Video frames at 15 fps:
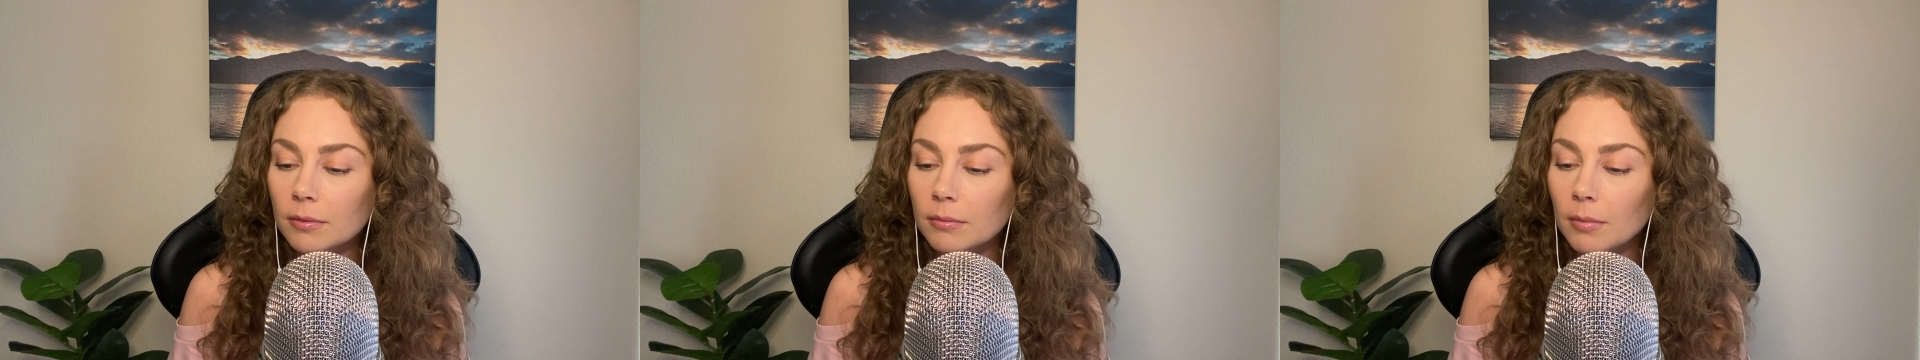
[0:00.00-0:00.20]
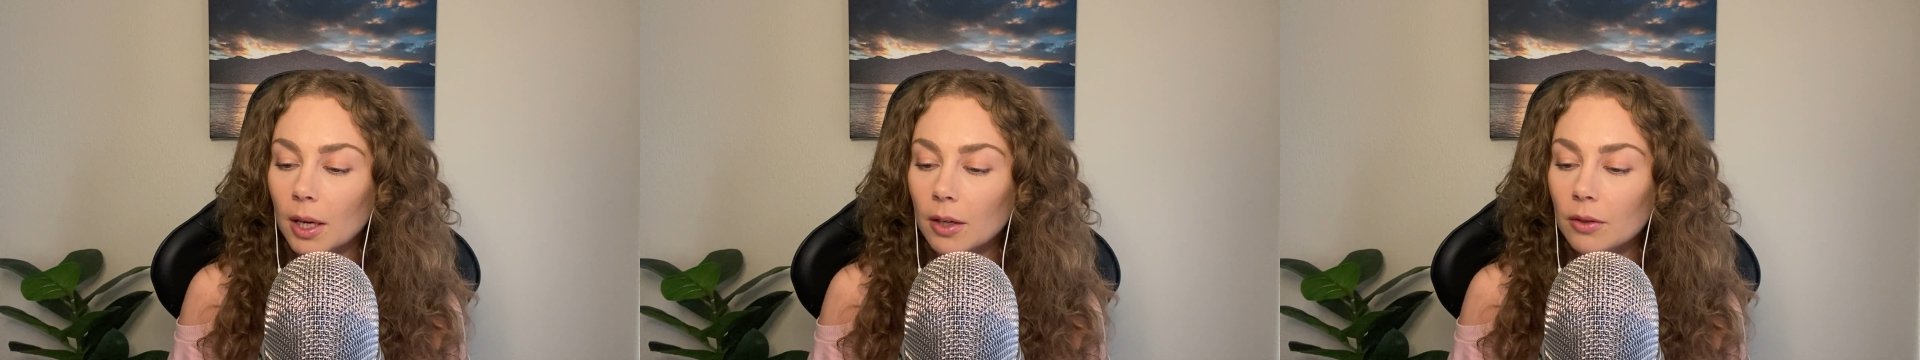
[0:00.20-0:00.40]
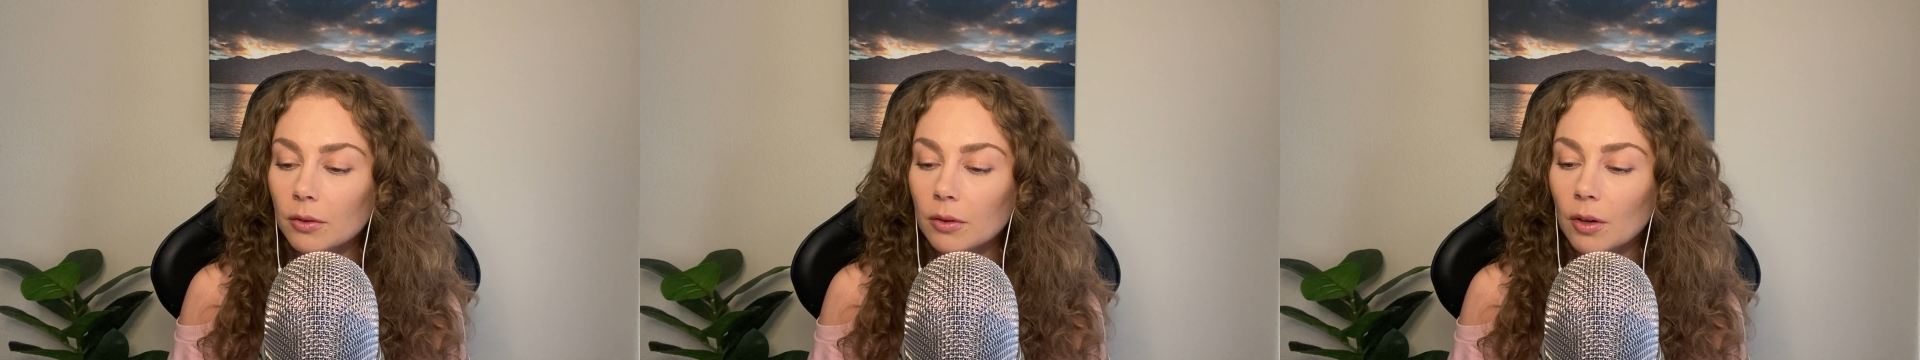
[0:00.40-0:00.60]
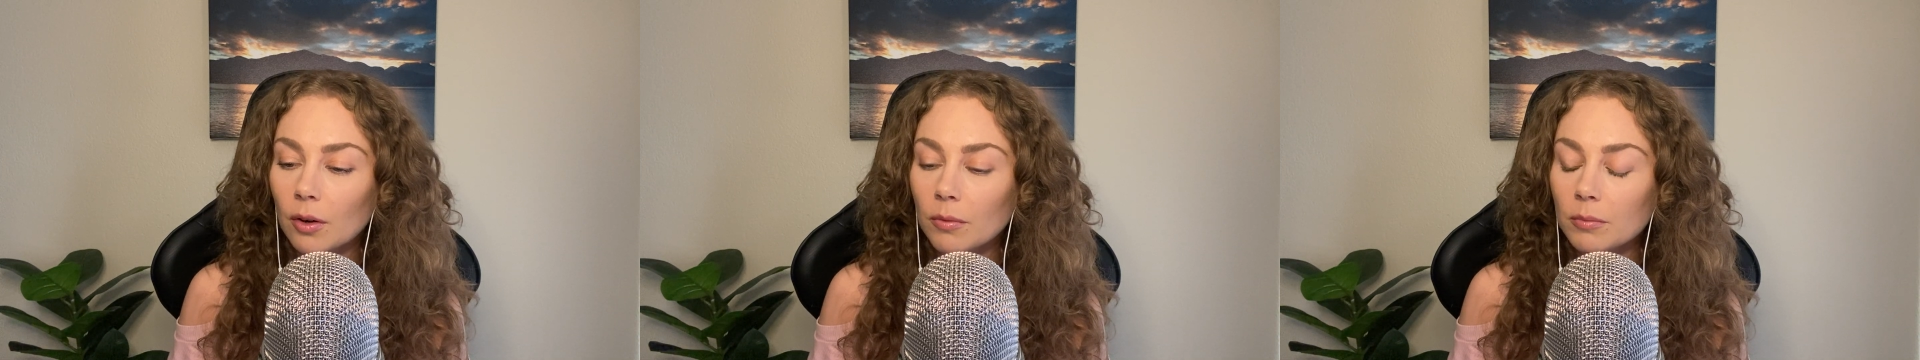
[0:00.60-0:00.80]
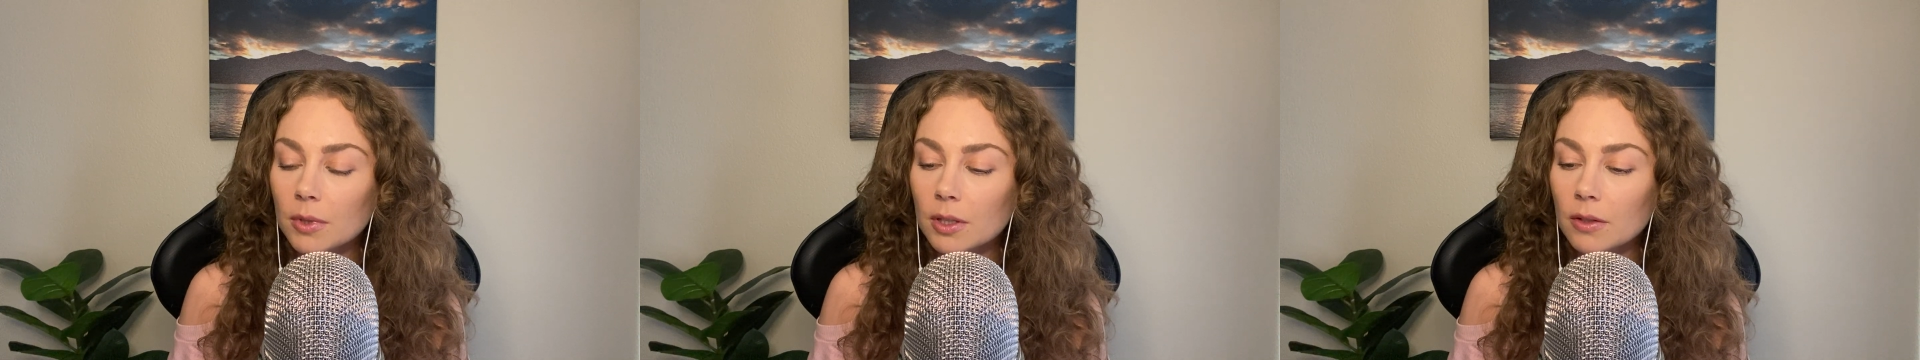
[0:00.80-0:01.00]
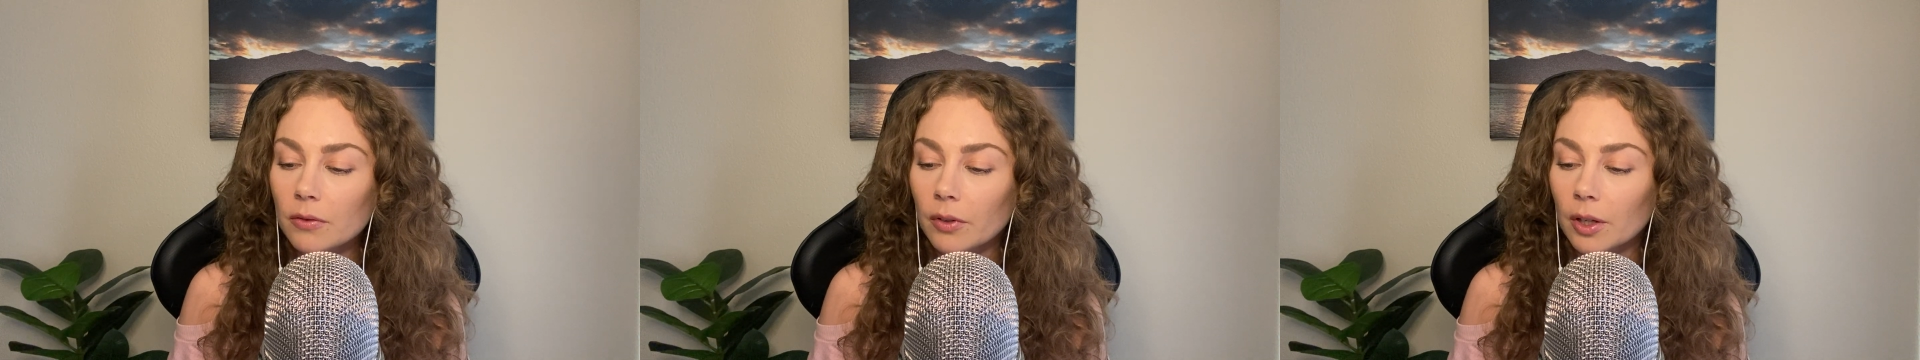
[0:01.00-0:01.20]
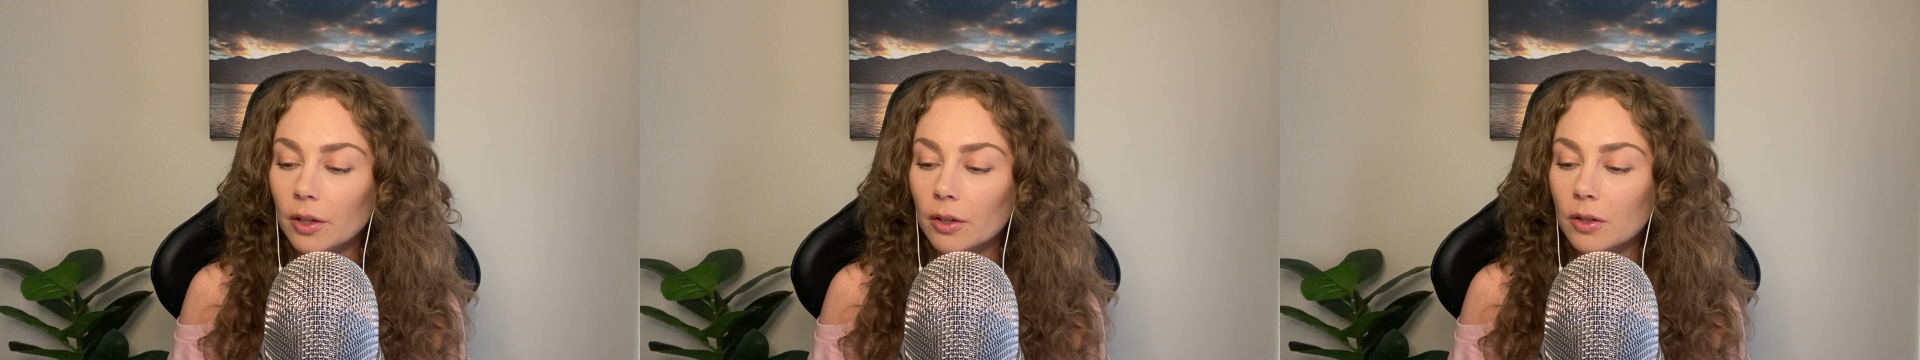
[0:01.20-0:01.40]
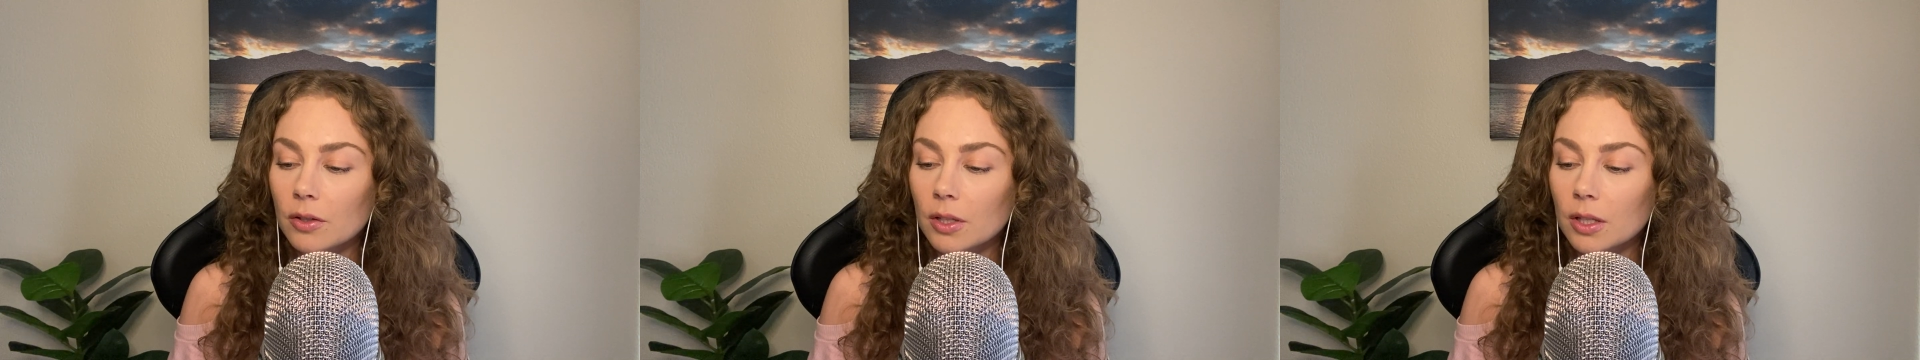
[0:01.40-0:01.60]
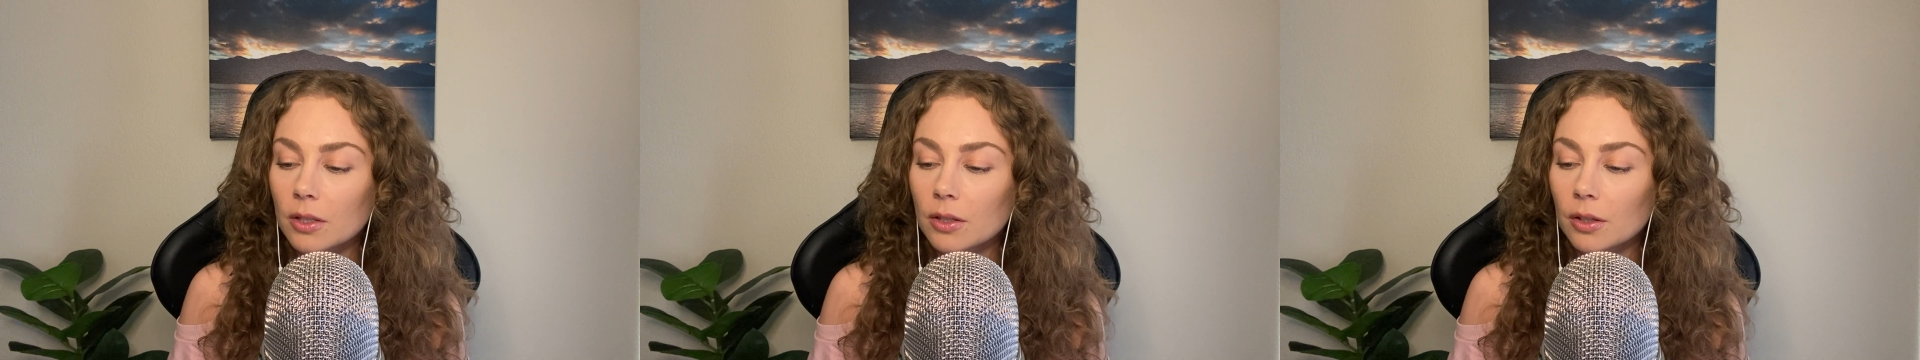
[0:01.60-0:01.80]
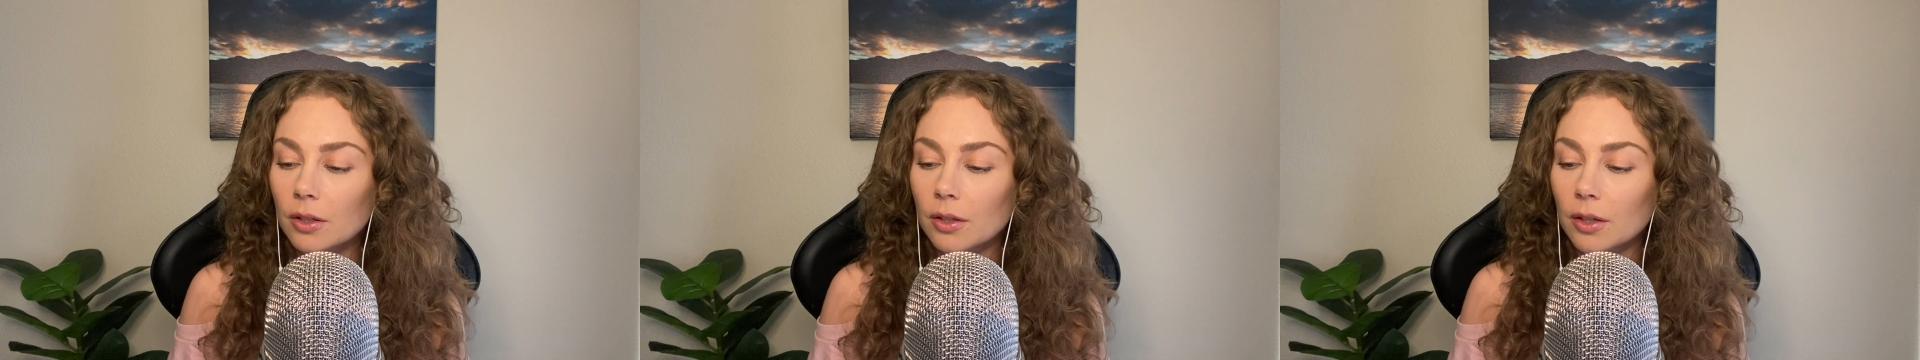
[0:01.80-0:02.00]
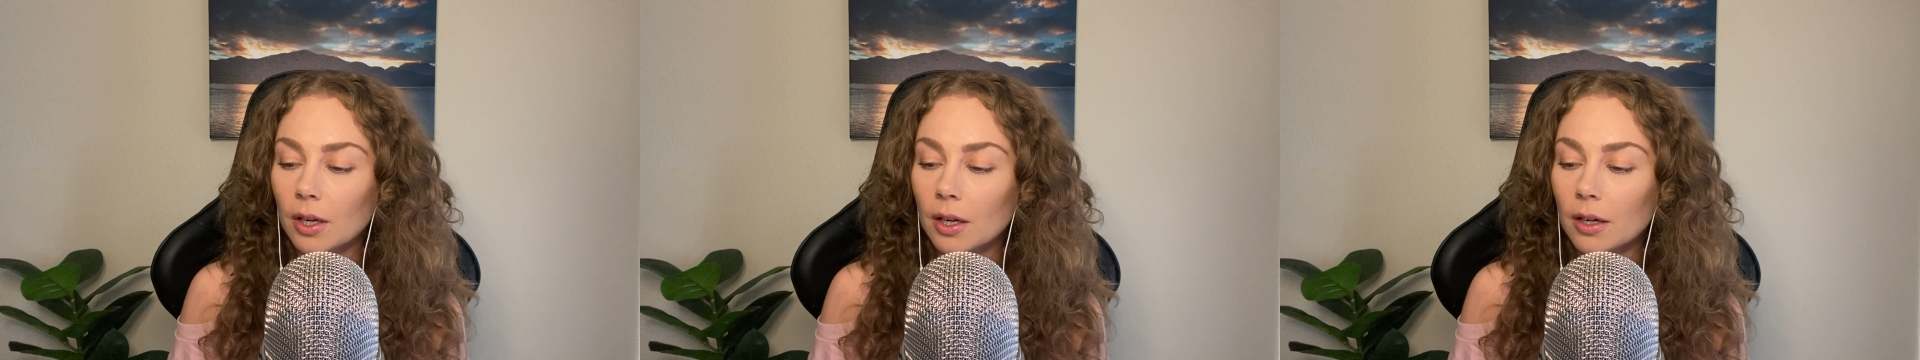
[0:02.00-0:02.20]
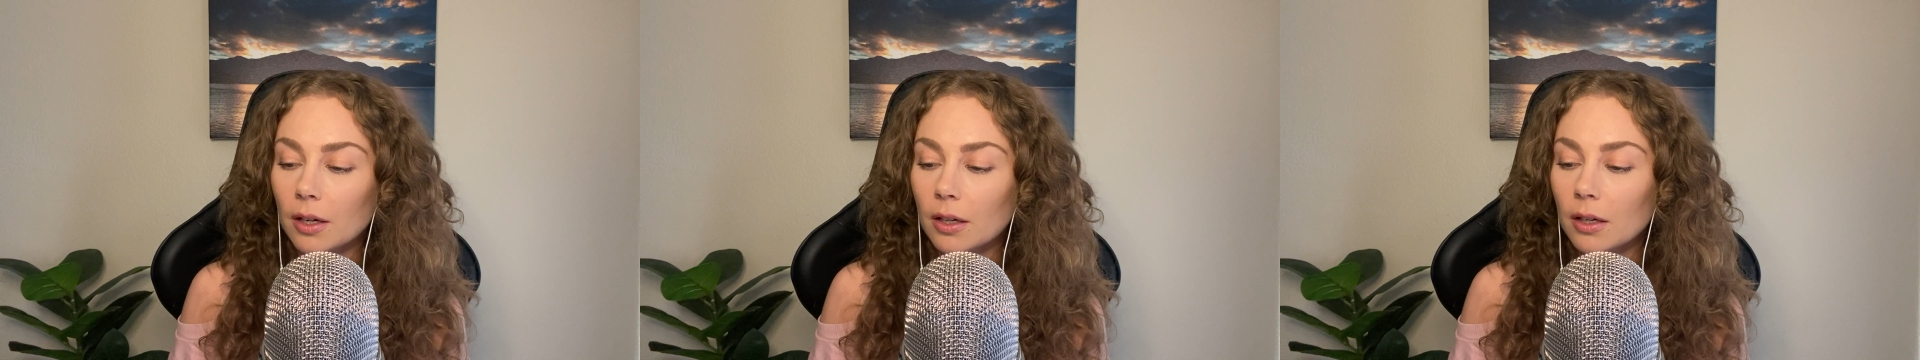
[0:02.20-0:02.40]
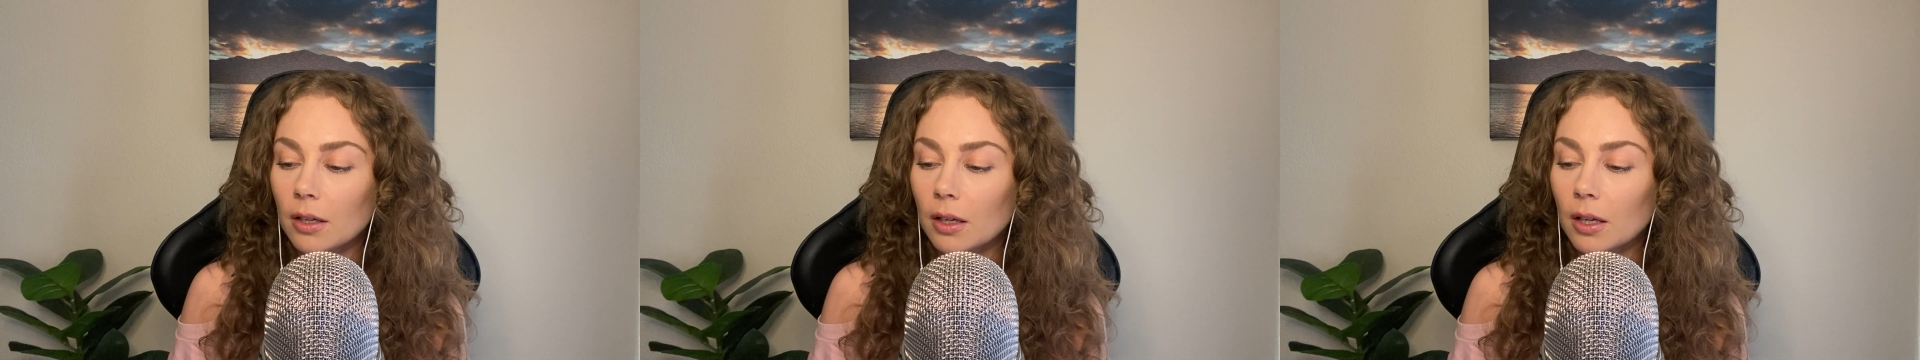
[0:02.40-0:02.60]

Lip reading: Michael combed his fingers into her hair